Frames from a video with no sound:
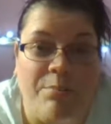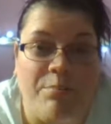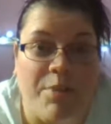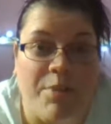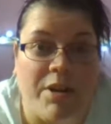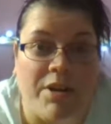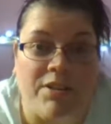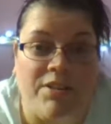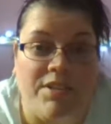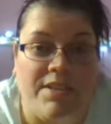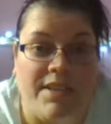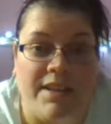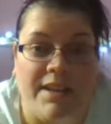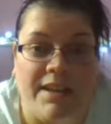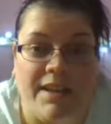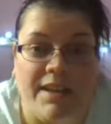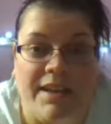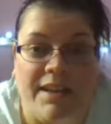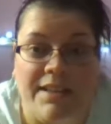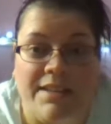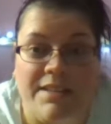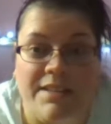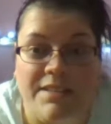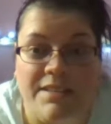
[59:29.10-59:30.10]
person
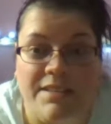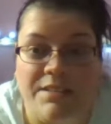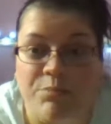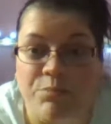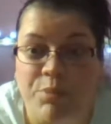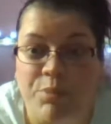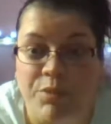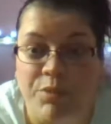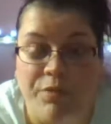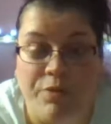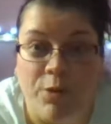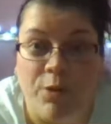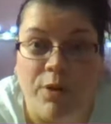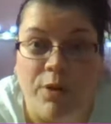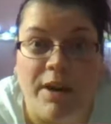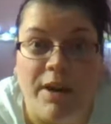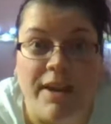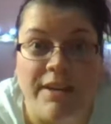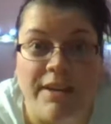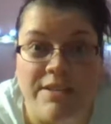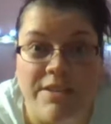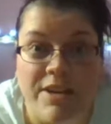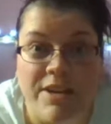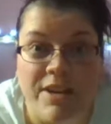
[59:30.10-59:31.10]
as before
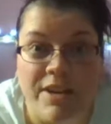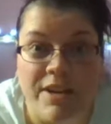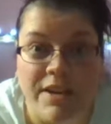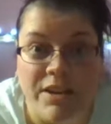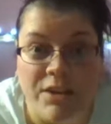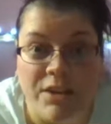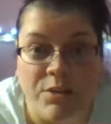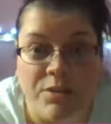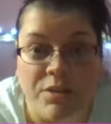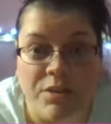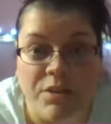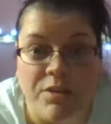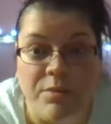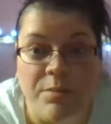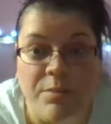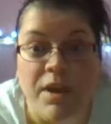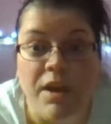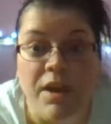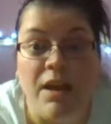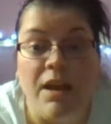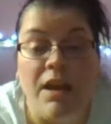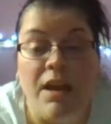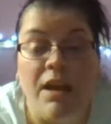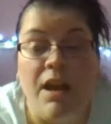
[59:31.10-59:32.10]
I started YouTube.